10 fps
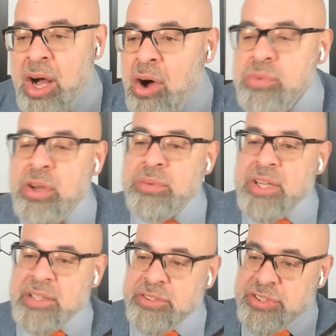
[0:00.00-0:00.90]
Oh no,
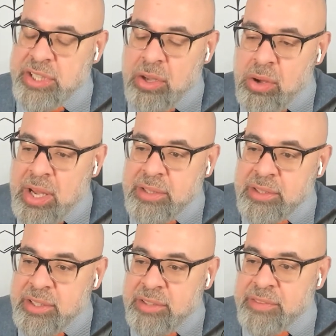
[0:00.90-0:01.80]
Dr. Gio,
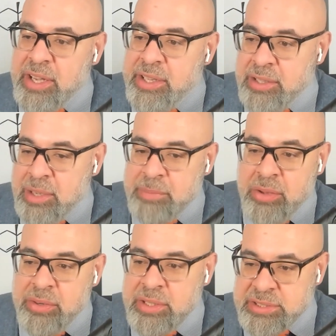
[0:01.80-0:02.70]
I'm
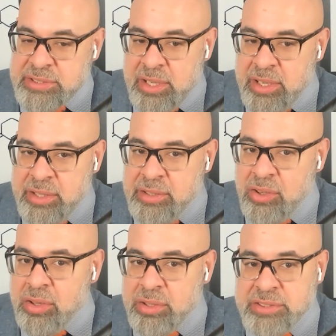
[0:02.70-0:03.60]
out in the sun
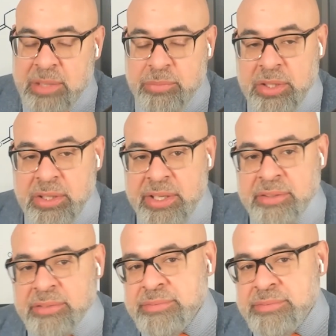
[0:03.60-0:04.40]
all the time. Really?